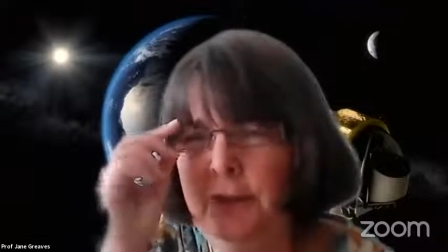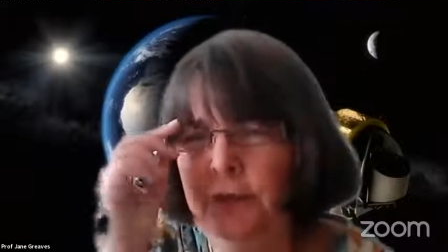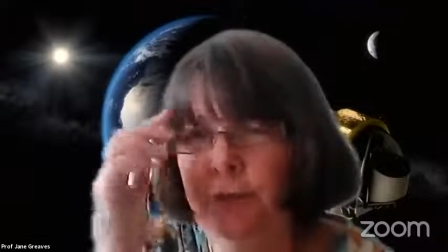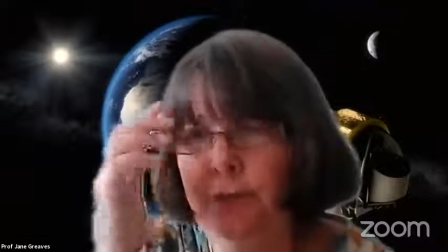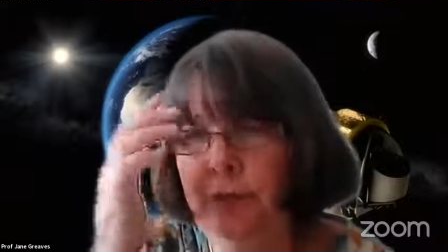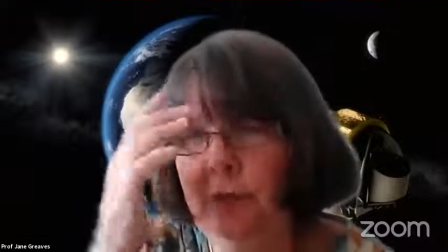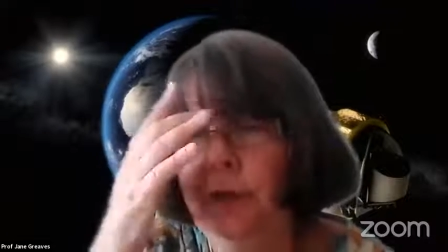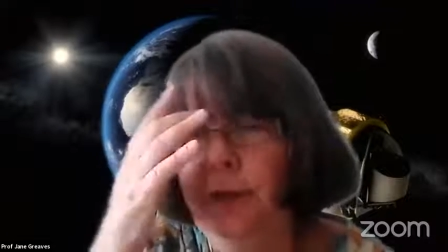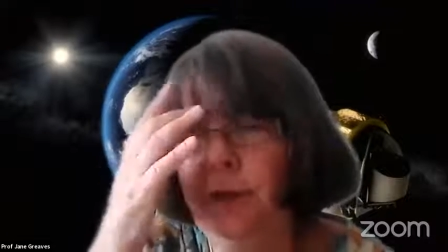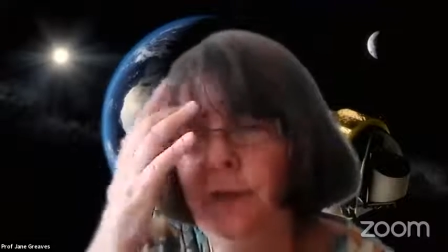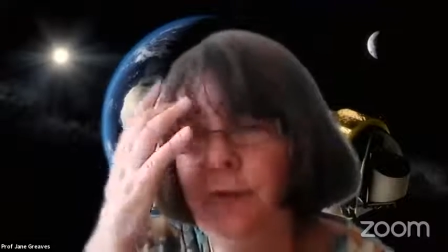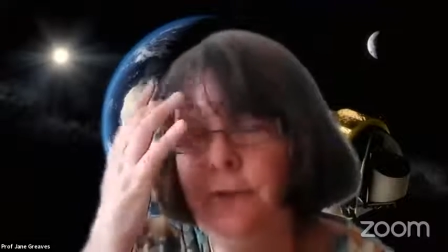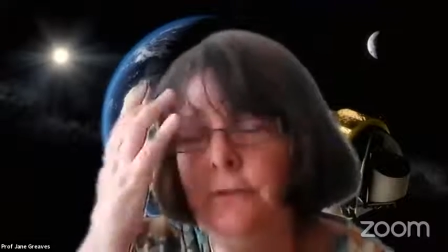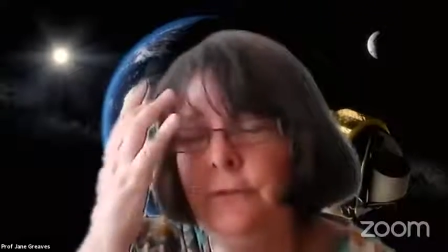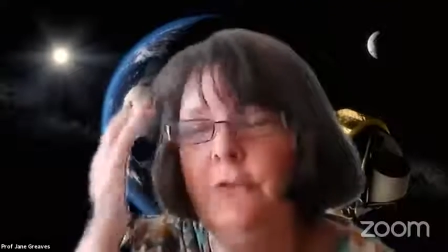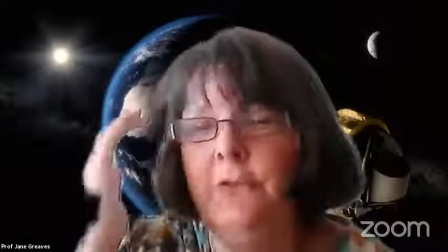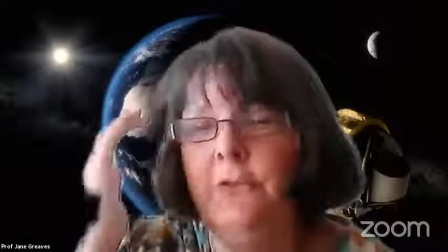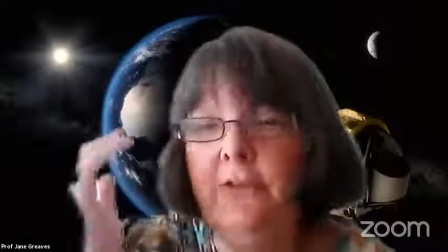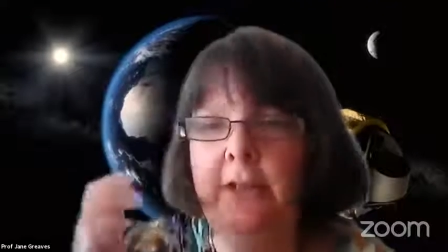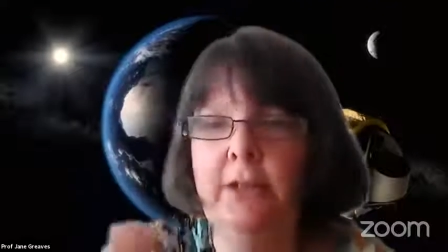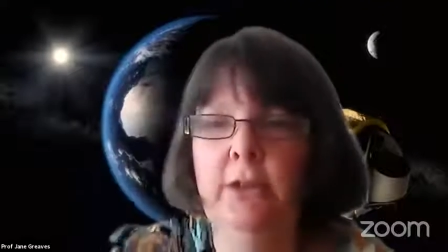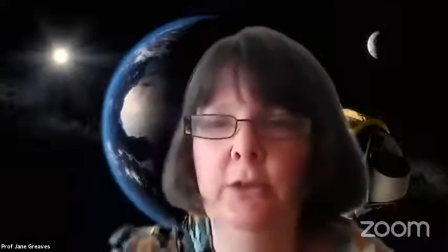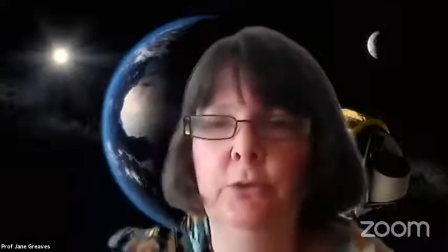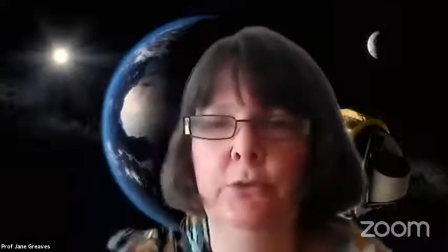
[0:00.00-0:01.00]
to follow the
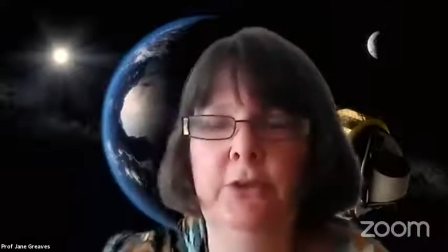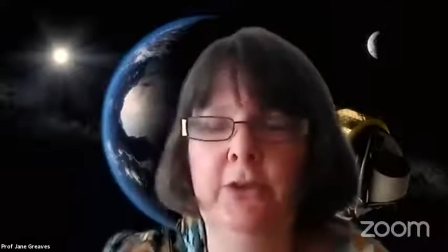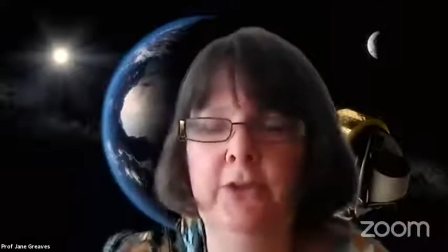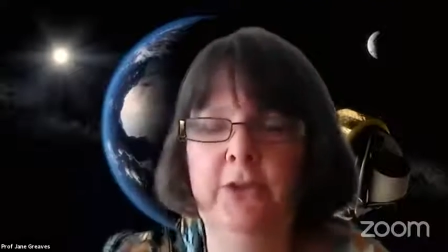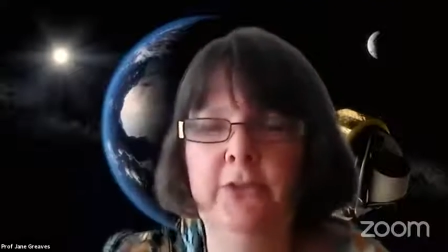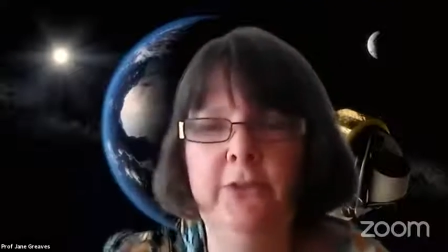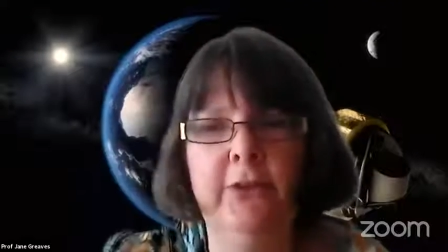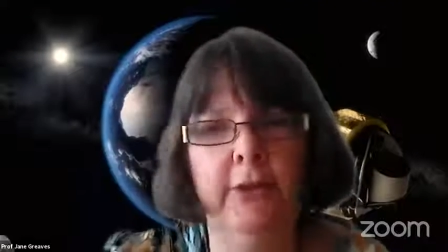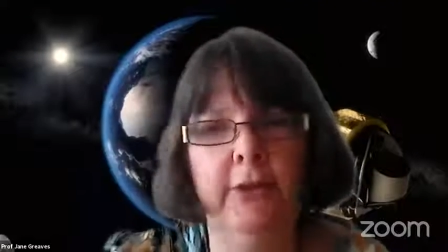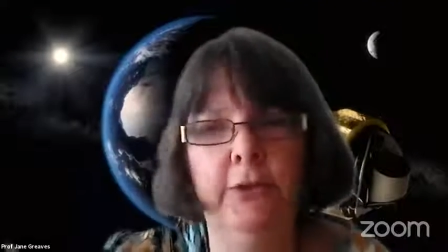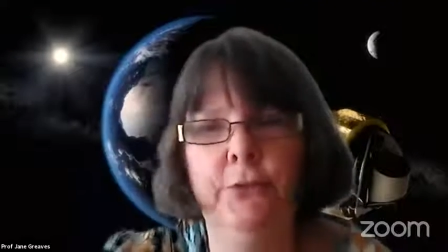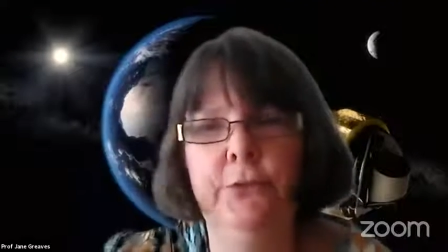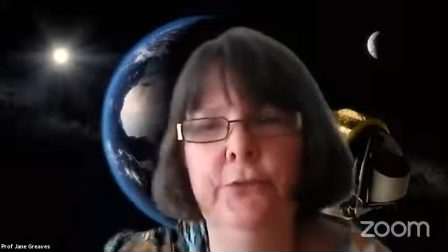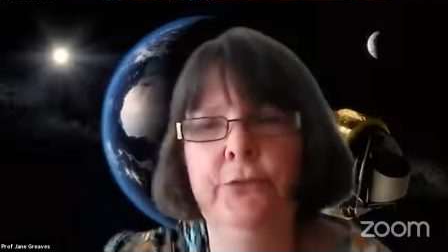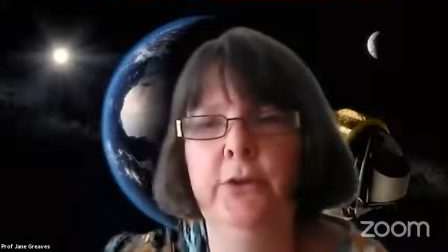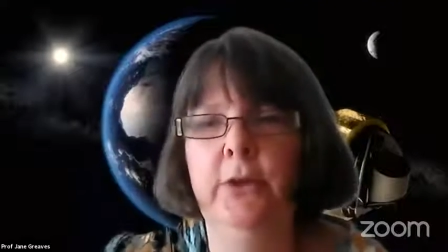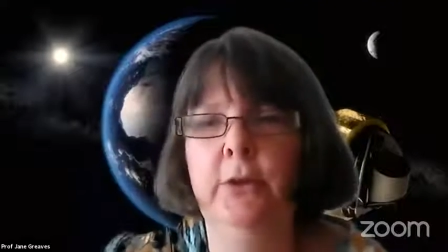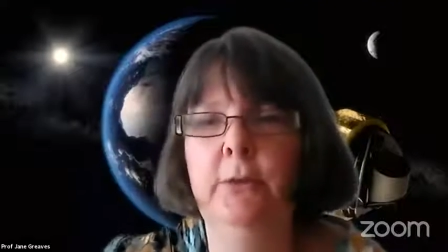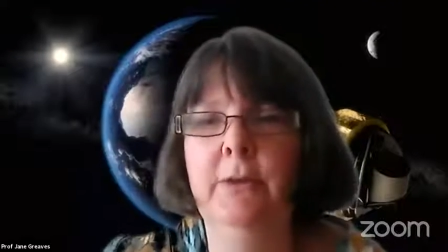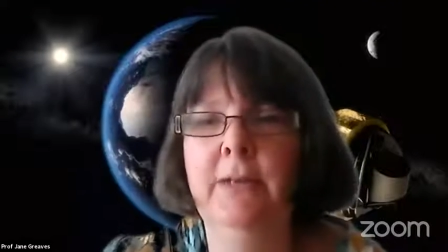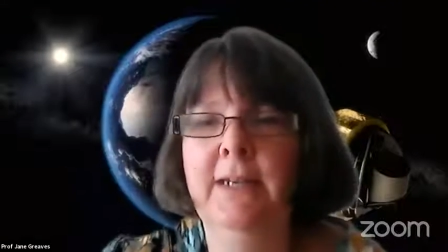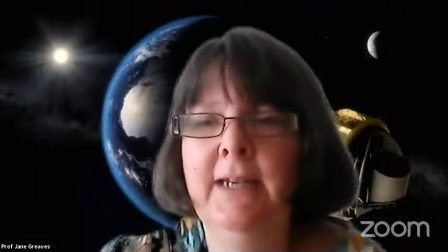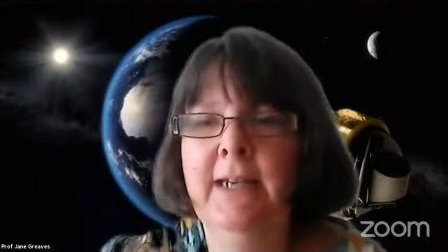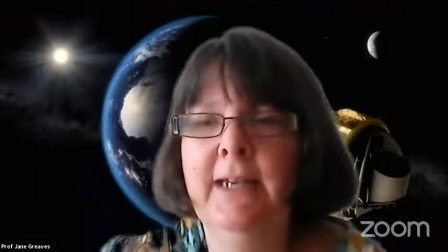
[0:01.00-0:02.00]
technical details. So